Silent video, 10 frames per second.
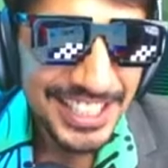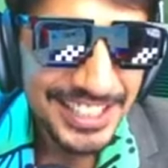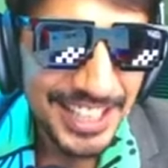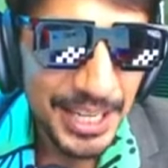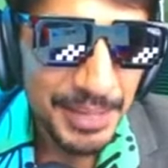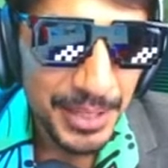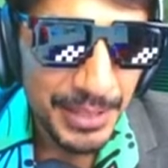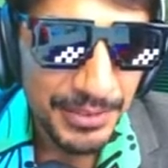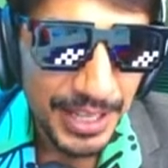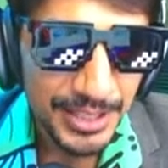Design
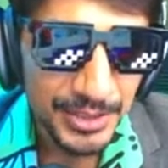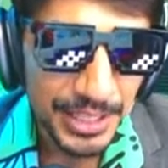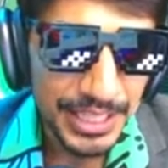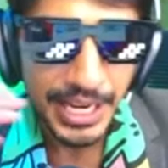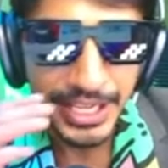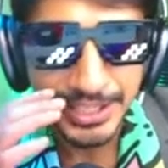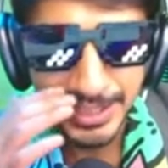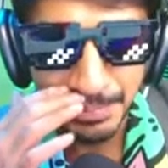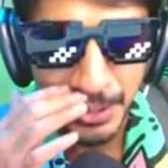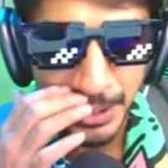Brief, I joined
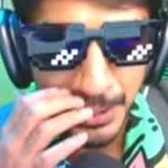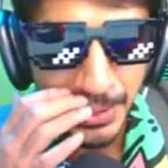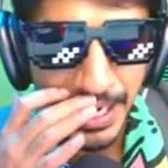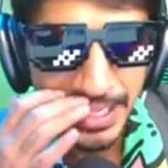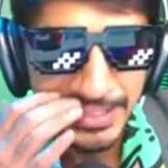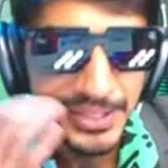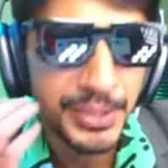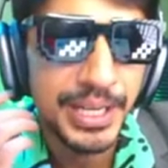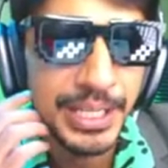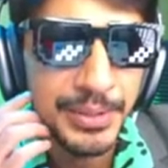Experto as
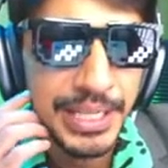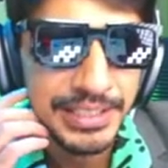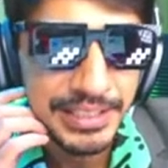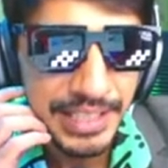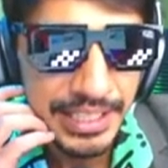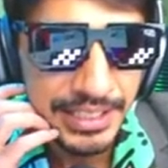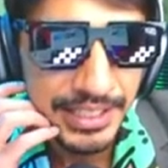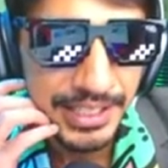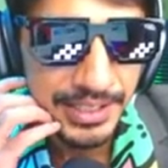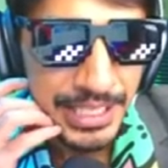UI UX design
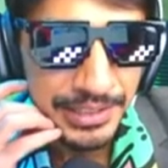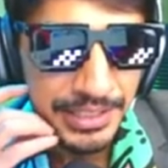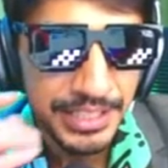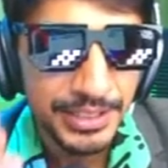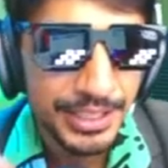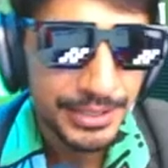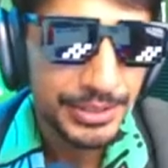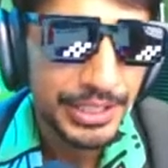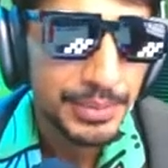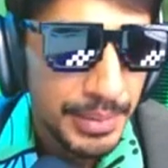intern.
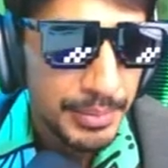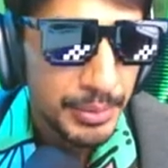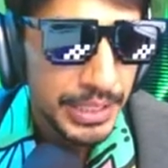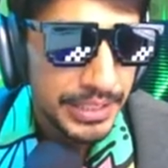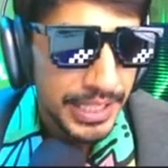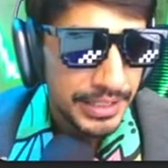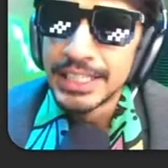Congratulations, Experto, I'm the only designer.